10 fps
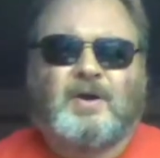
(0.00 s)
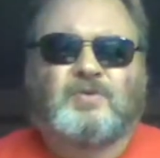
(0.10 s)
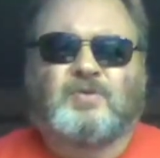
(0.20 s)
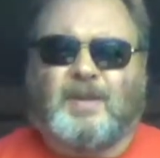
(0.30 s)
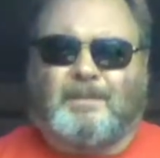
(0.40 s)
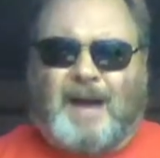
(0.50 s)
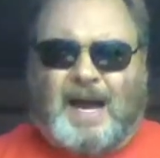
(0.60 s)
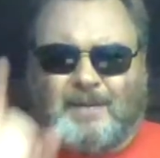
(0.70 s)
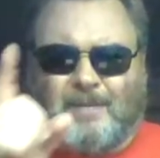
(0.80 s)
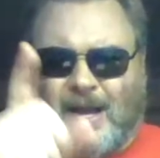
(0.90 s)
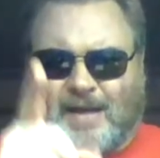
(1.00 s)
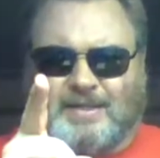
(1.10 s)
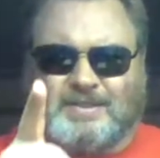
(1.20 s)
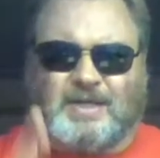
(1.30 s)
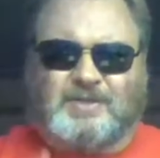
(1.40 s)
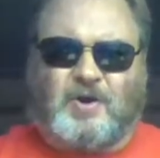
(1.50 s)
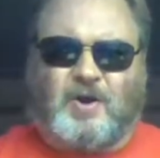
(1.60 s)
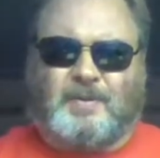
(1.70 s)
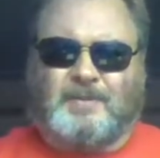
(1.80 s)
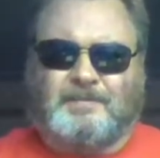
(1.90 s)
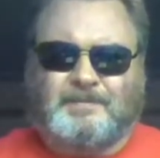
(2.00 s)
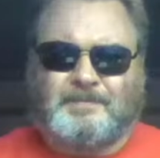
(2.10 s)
So the bottom line is this, Herman.